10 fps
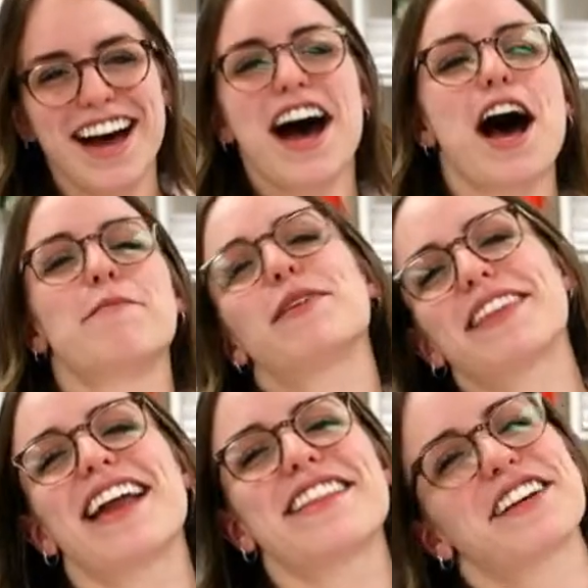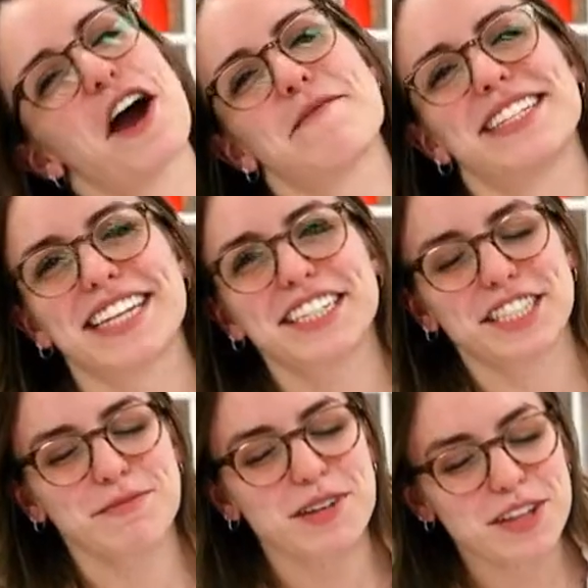Um, put that in the comment
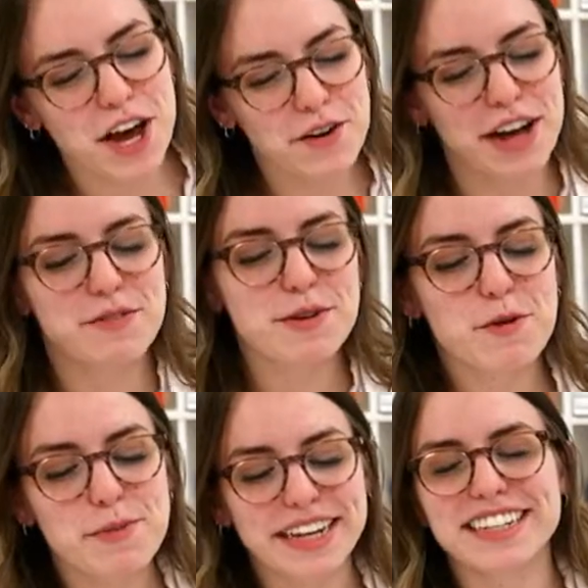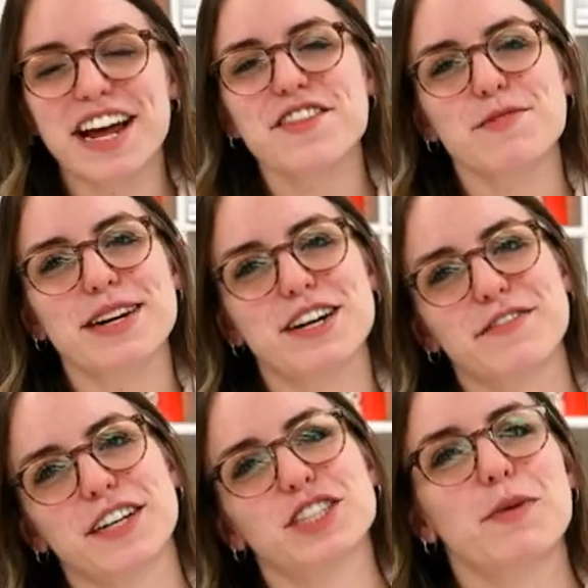section below and we will pick another winner
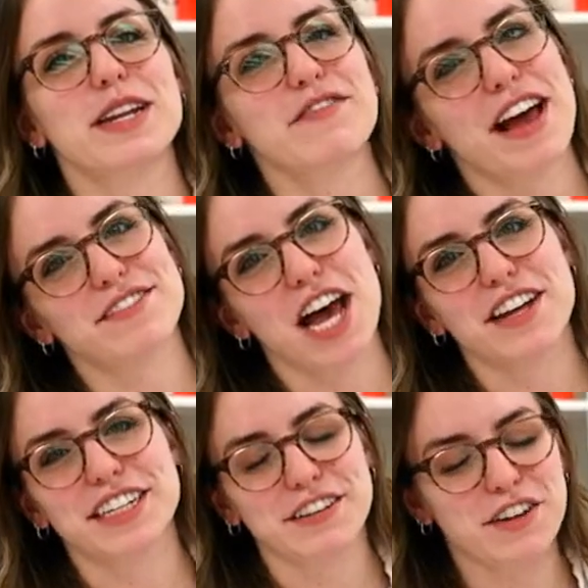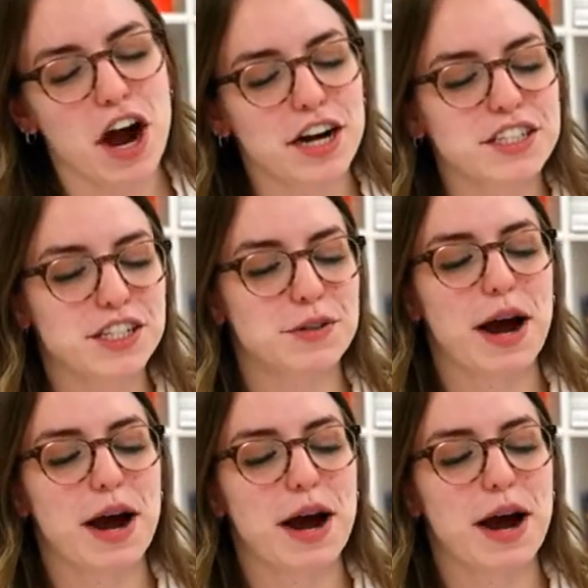for a $25 gift card to